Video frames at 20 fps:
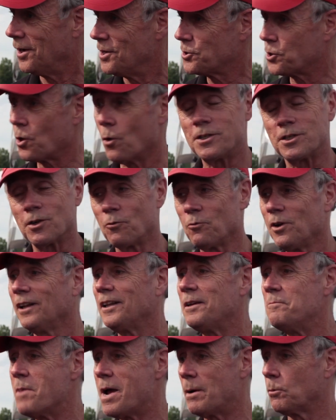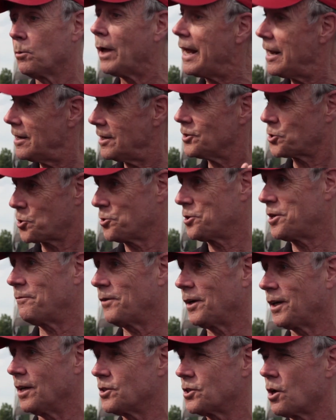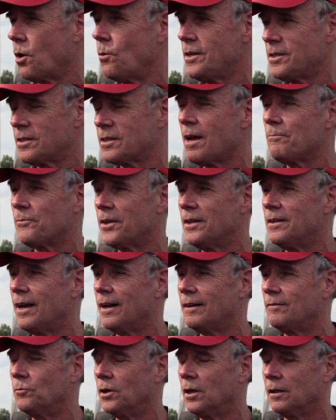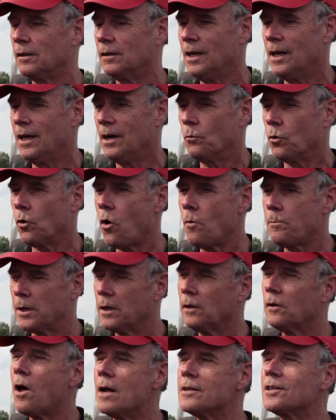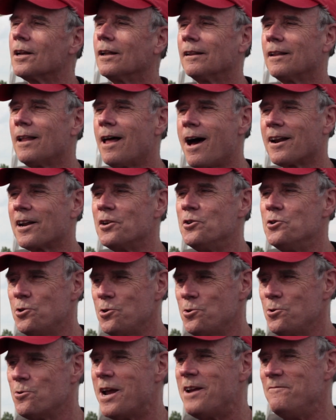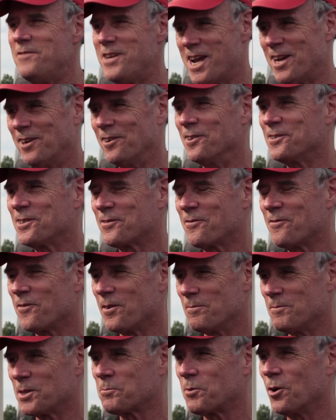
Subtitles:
So it's a really memorable, and a certificate. So it's something that we're hoping to launch a lot of new aviators from this